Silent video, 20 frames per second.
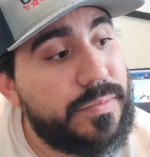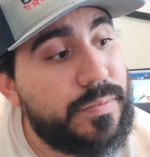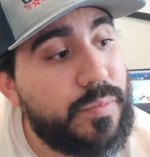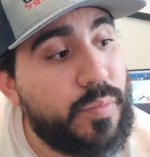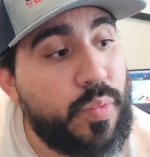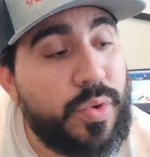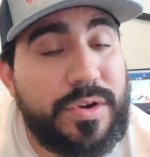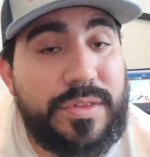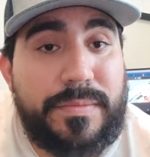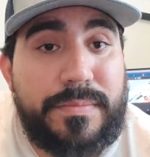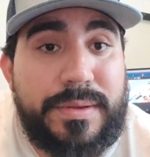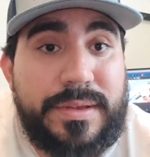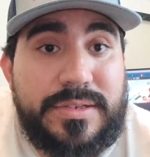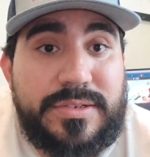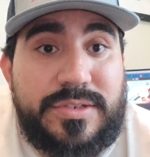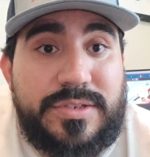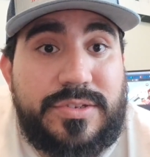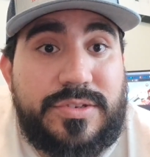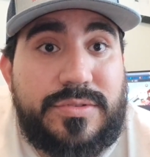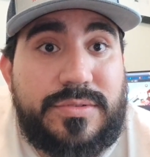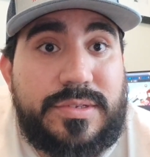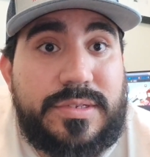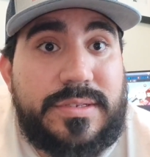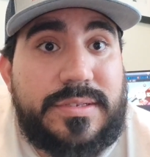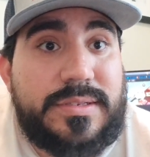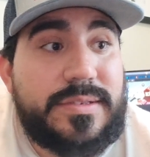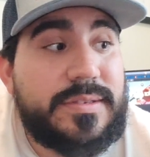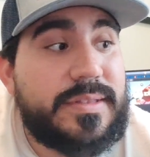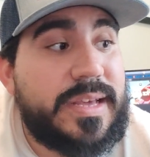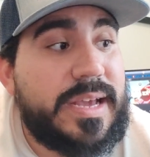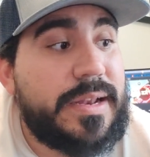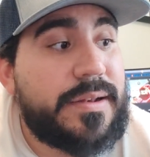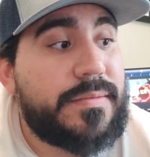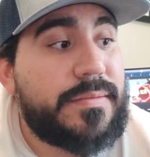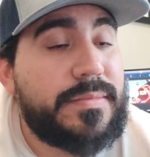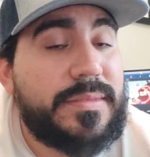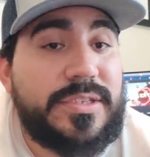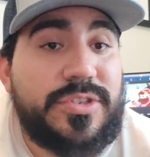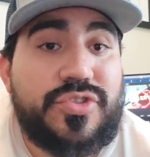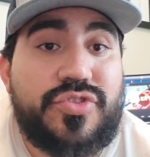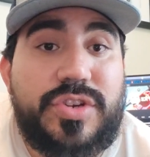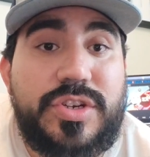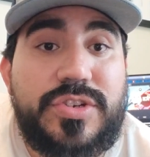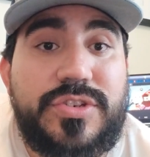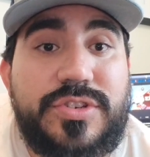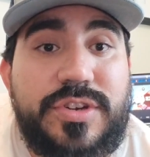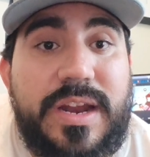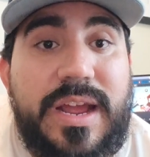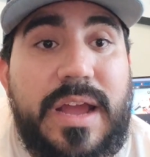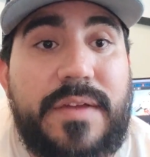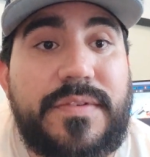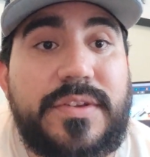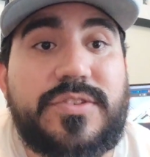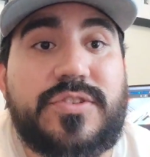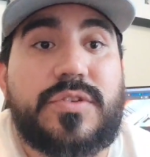one of the biggest issues is that these triggers are heavy.